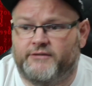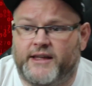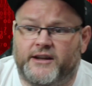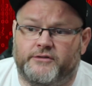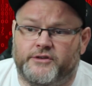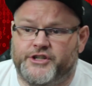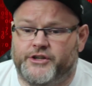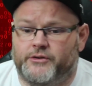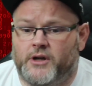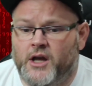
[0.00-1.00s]
that over to
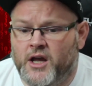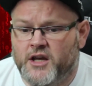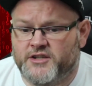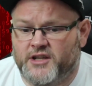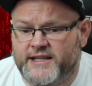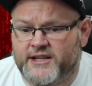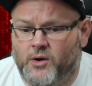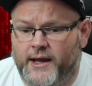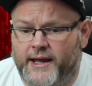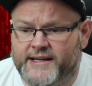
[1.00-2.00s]
you. So let's go
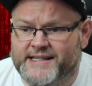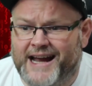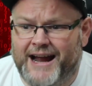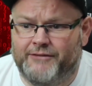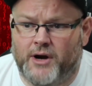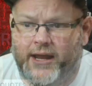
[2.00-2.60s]
ahead and dive right